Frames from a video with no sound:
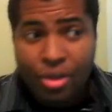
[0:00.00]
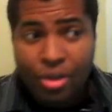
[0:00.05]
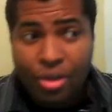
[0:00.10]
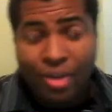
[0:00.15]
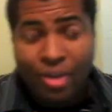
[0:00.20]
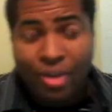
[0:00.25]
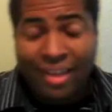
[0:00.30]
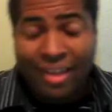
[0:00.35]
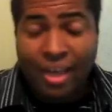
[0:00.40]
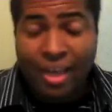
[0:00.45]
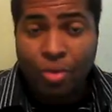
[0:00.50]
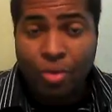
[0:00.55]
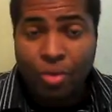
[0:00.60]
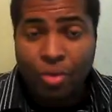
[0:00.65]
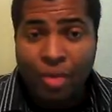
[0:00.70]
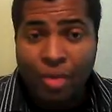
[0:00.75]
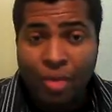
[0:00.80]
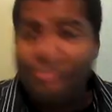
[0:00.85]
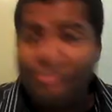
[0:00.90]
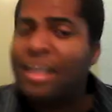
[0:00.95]
So I think
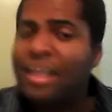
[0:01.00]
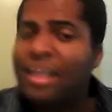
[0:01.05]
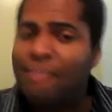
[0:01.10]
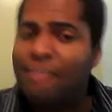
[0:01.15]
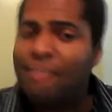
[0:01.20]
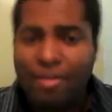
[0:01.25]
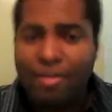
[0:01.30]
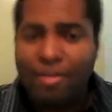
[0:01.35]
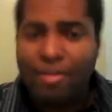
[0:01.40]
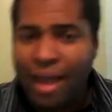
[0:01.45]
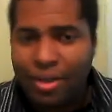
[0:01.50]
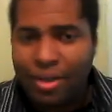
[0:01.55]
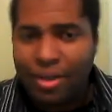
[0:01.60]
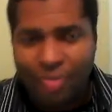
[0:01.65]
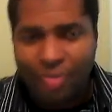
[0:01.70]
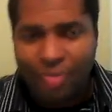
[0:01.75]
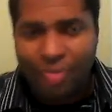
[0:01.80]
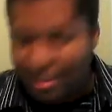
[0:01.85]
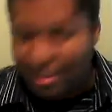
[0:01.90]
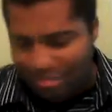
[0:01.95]
everything is mathematics,
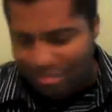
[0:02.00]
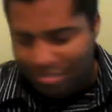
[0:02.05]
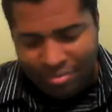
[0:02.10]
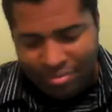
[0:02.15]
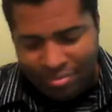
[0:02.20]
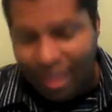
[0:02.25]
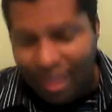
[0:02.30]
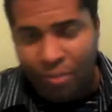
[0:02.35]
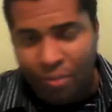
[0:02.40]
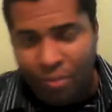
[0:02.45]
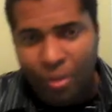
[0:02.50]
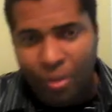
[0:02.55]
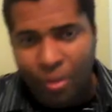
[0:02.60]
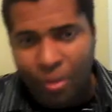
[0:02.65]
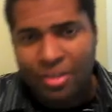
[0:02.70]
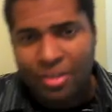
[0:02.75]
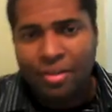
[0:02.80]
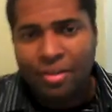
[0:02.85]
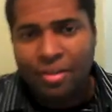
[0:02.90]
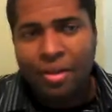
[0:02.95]
so that's not even a
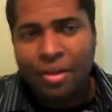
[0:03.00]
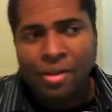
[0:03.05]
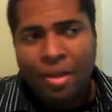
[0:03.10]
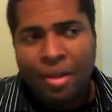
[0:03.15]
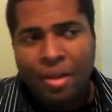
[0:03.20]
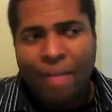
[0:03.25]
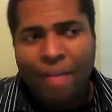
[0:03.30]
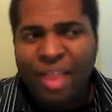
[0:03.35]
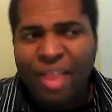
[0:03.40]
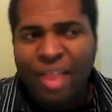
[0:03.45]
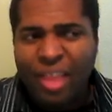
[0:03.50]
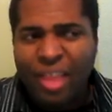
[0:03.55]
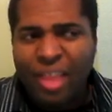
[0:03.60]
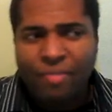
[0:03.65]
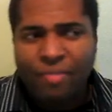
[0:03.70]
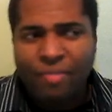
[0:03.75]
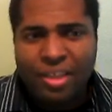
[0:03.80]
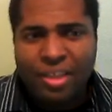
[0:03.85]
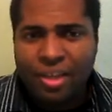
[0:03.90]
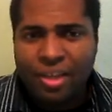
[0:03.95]
question. But I
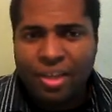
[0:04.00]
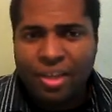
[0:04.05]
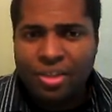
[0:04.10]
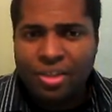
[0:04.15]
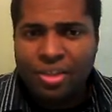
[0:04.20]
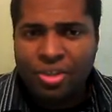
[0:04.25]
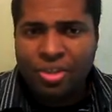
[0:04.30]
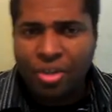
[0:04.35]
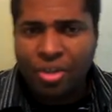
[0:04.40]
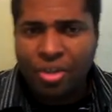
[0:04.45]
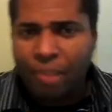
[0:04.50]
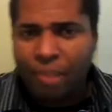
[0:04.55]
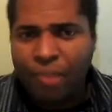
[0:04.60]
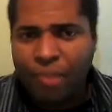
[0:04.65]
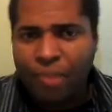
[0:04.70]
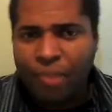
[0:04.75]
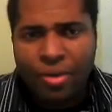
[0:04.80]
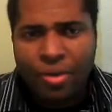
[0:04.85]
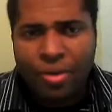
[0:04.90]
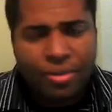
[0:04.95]
think physics should come
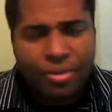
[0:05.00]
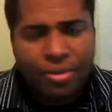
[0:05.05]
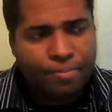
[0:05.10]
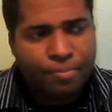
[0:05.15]
first,